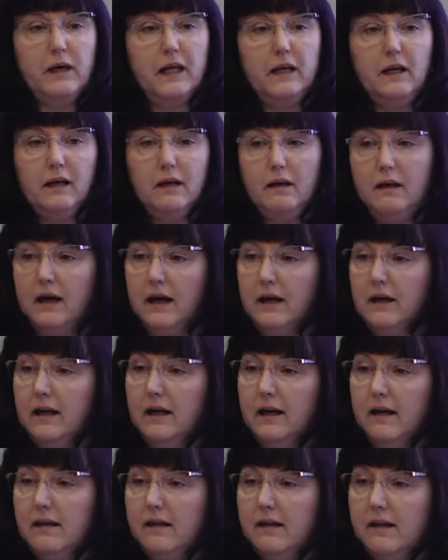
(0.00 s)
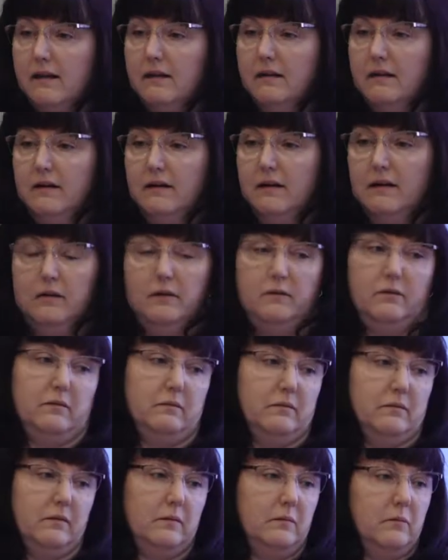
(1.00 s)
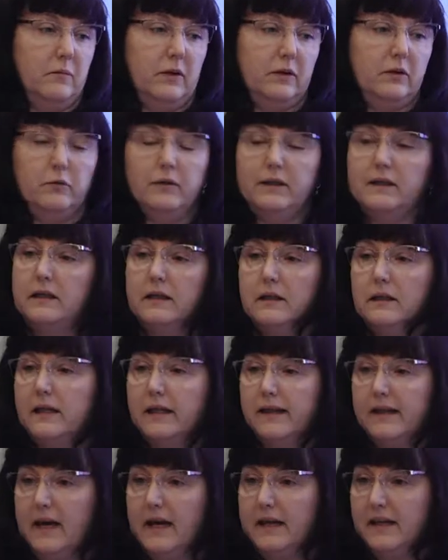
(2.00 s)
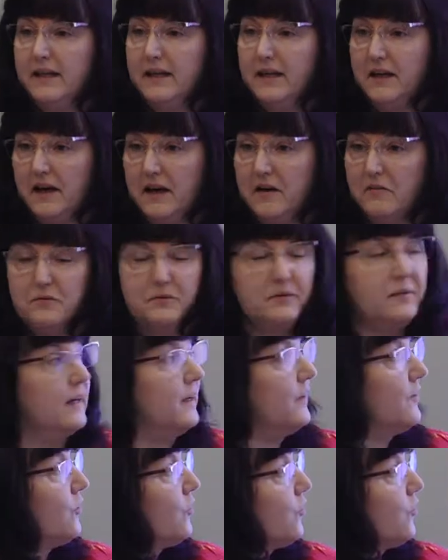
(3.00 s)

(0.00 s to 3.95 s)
many areas, but what are the size they have? Yeah.